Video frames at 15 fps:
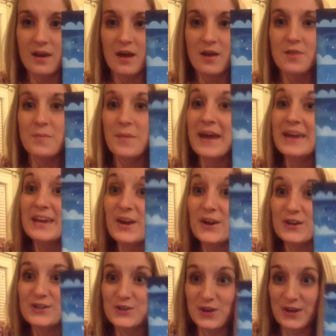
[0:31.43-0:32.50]
The main
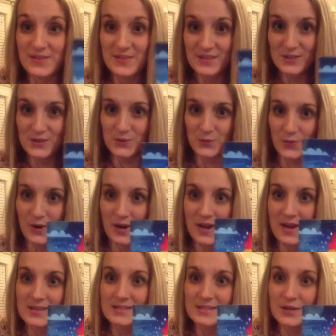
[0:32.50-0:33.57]
character in this story, A
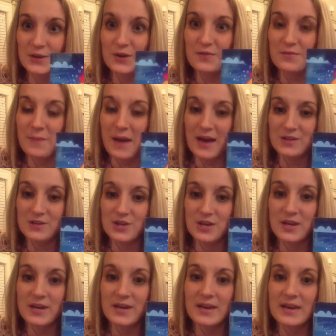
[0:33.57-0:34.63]
Snicker of Magic,